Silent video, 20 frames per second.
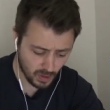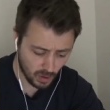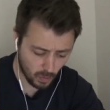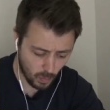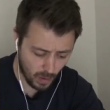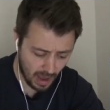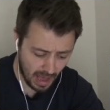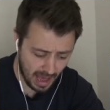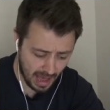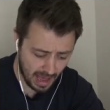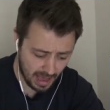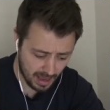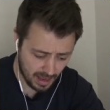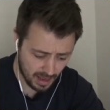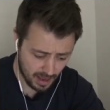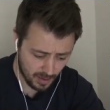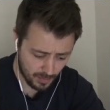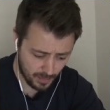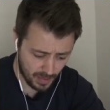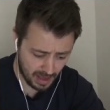where
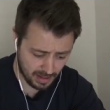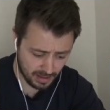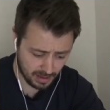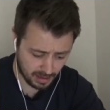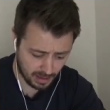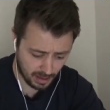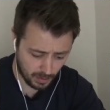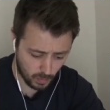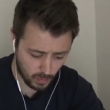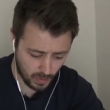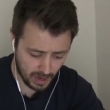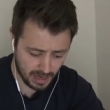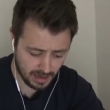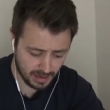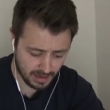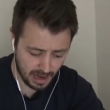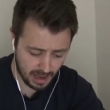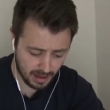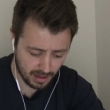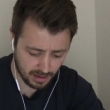basically we
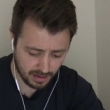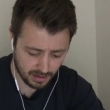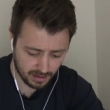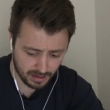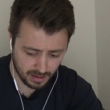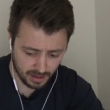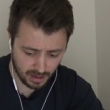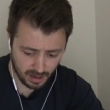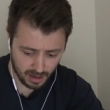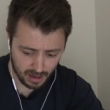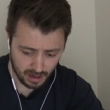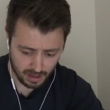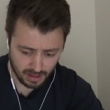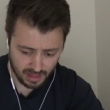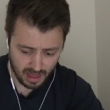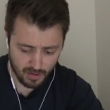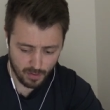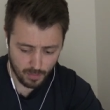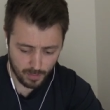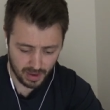challenge
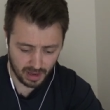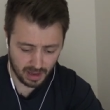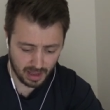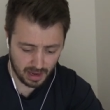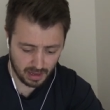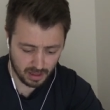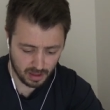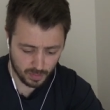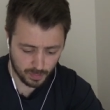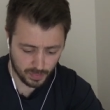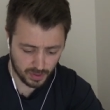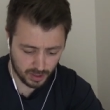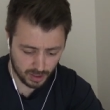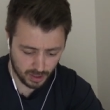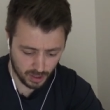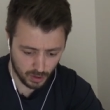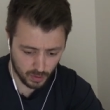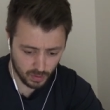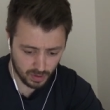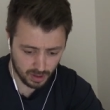their ability to
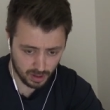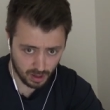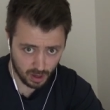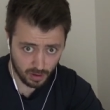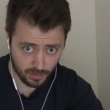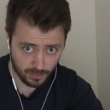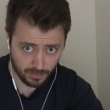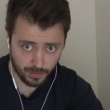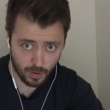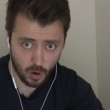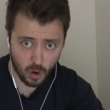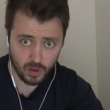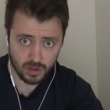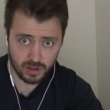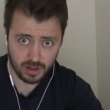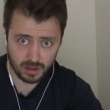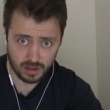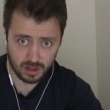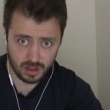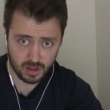produce
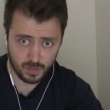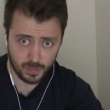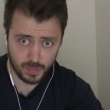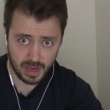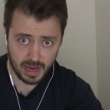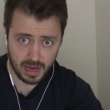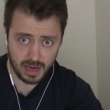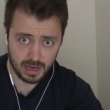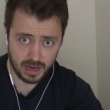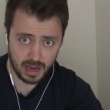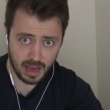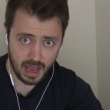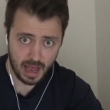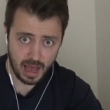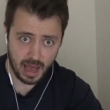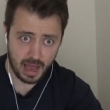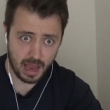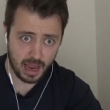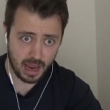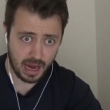force and speed
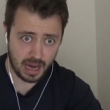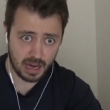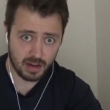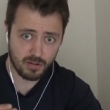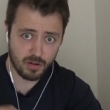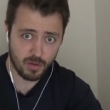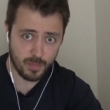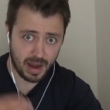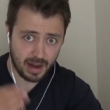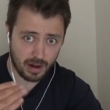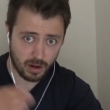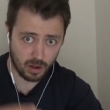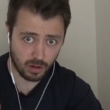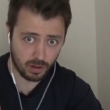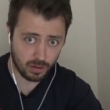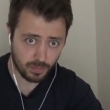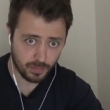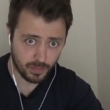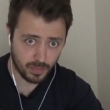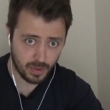at incremental